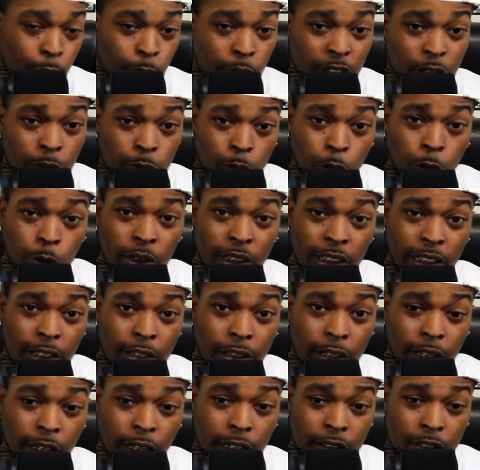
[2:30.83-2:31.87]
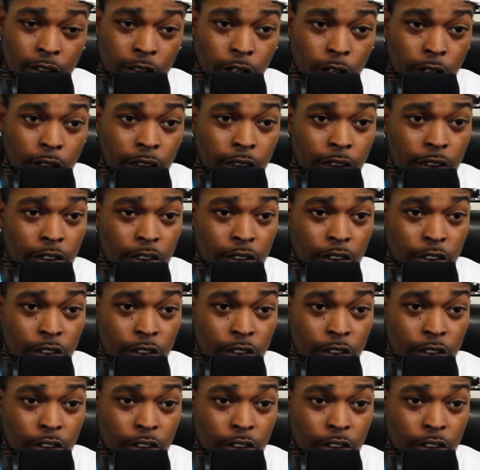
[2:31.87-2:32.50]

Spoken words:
really wrote anything as an artist.